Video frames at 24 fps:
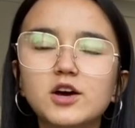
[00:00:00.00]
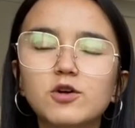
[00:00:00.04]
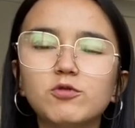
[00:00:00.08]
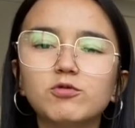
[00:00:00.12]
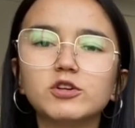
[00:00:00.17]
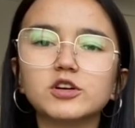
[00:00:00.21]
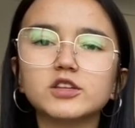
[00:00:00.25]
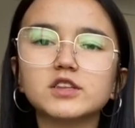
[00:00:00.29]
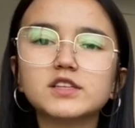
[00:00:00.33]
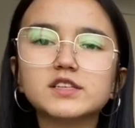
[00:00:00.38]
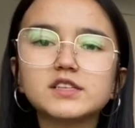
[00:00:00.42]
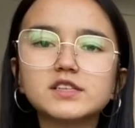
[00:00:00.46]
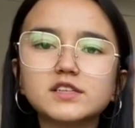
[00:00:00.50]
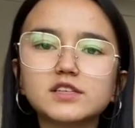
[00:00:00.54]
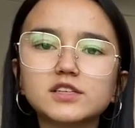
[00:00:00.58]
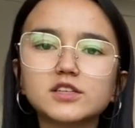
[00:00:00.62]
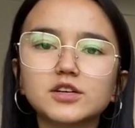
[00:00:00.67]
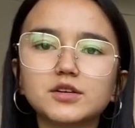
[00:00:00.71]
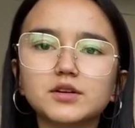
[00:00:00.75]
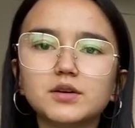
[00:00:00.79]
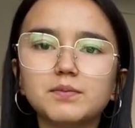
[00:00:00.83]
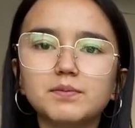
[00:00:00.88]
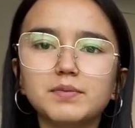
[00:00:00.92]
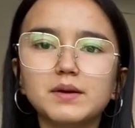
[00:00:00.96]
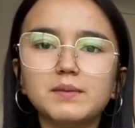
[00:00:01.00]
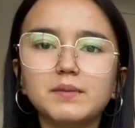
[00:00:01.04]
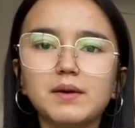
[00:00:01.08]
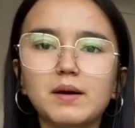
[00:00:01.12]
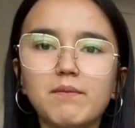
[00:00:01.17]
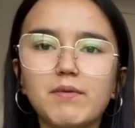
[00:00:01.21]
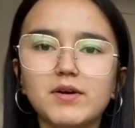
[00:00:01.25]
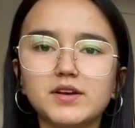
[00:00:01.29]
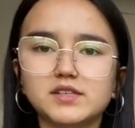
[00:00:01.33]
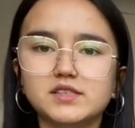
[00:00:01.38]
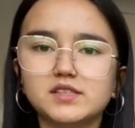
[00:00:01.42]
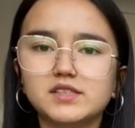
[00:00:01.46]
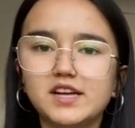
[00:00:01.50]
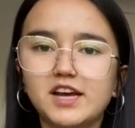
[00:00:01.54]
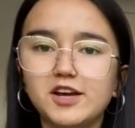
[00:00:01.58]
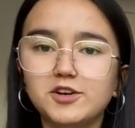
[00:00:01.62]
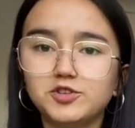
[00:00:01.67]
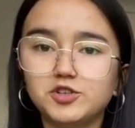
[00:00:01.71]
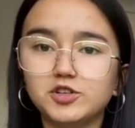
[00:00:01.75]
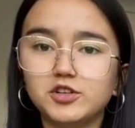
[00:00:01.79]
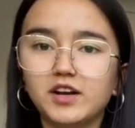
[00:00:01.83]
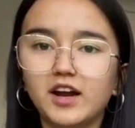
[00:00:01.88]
Well, this is going to be my presentation